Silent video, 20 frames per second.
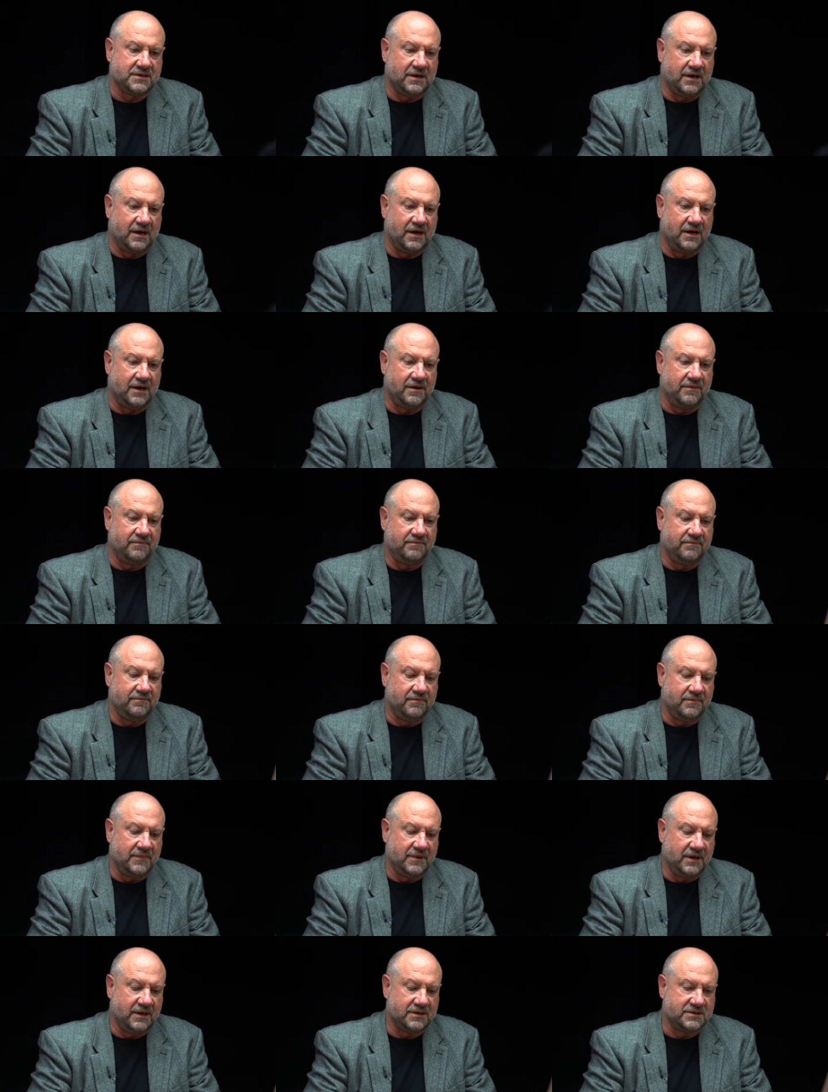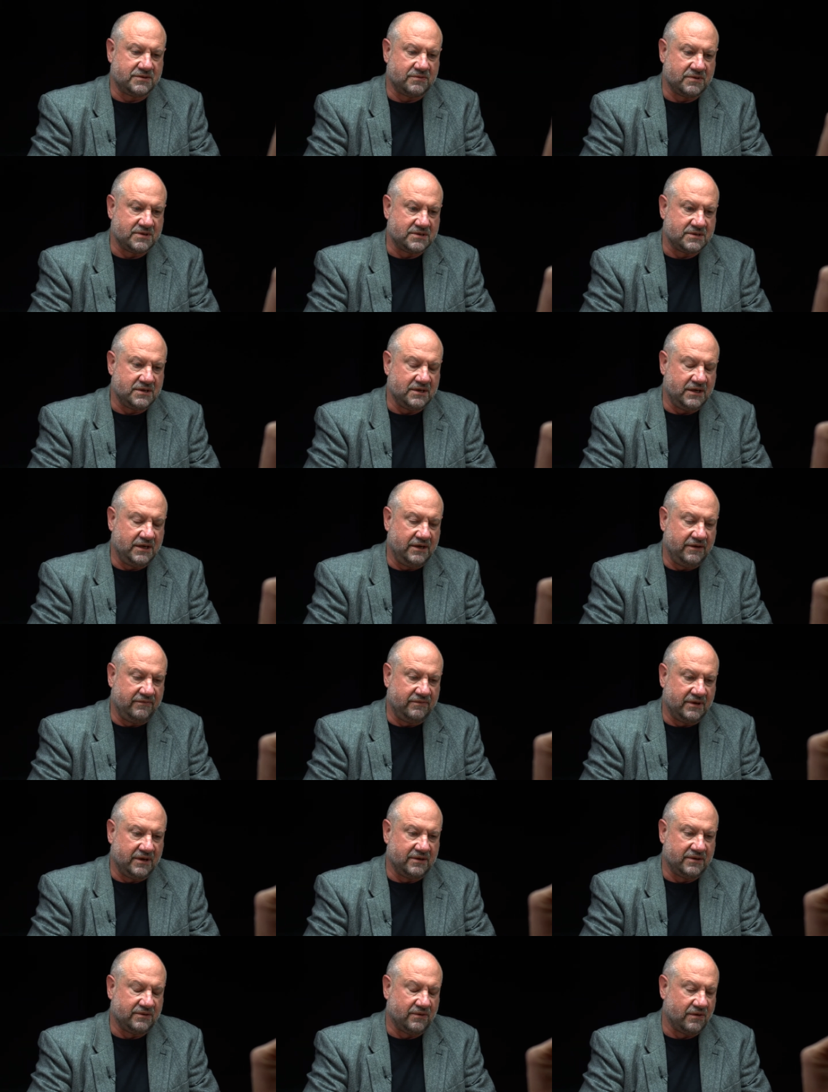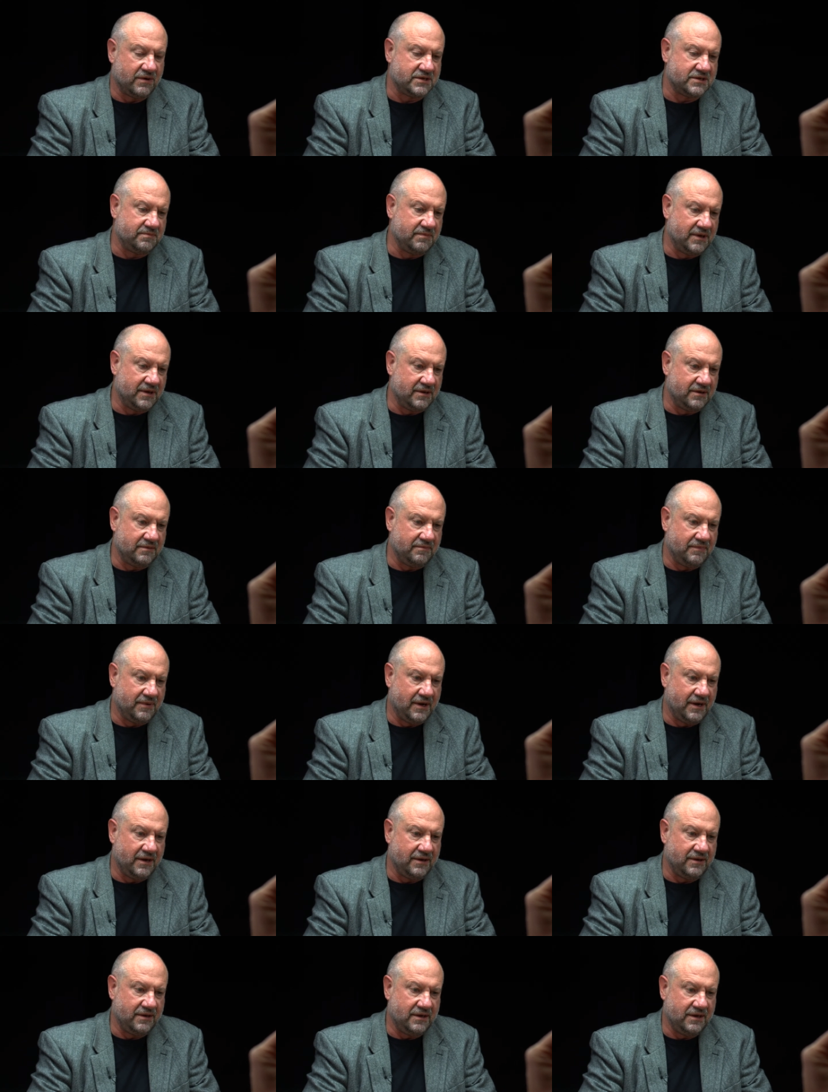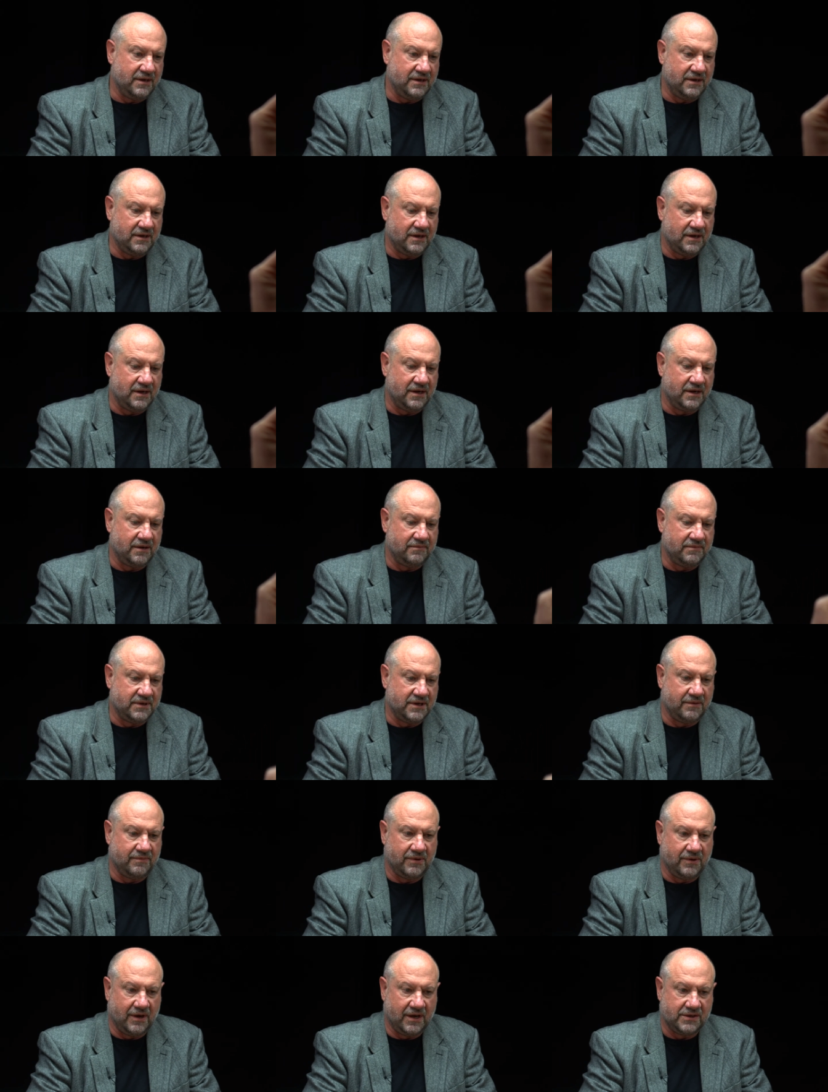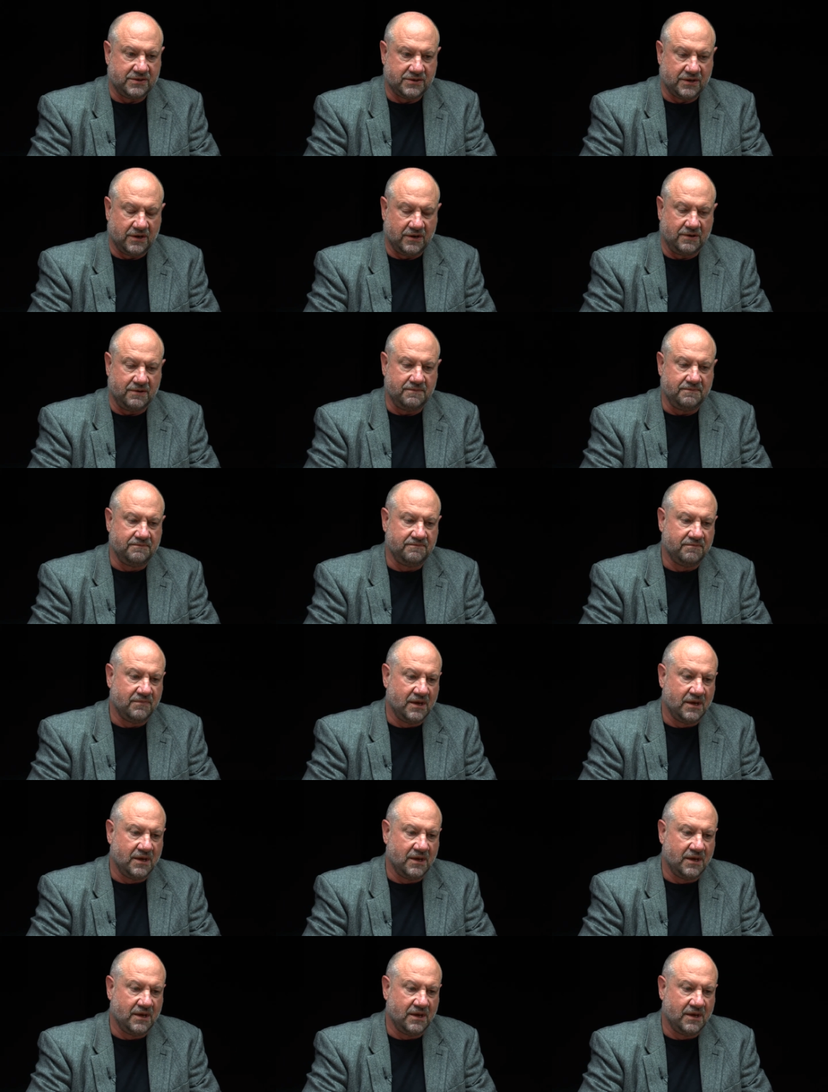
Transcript: No, actually it's received endorsement by the WHO